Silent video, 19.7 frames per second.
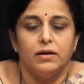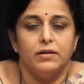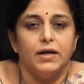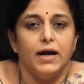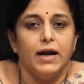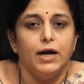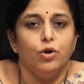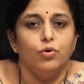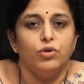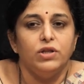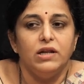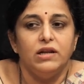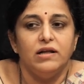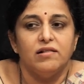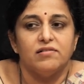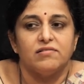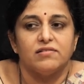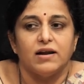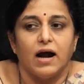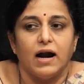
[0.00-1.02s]
The
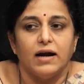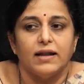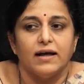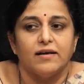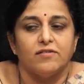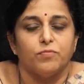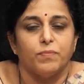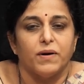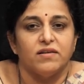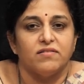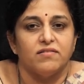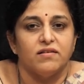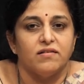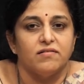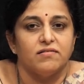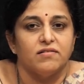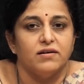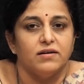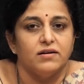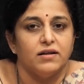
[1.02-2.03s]
endothelial start
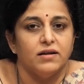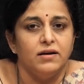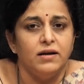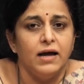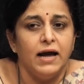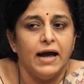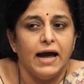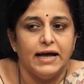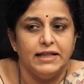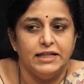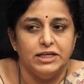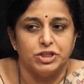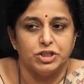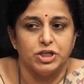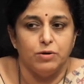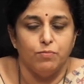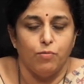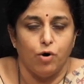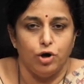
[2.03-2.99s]
expressing certain adhesion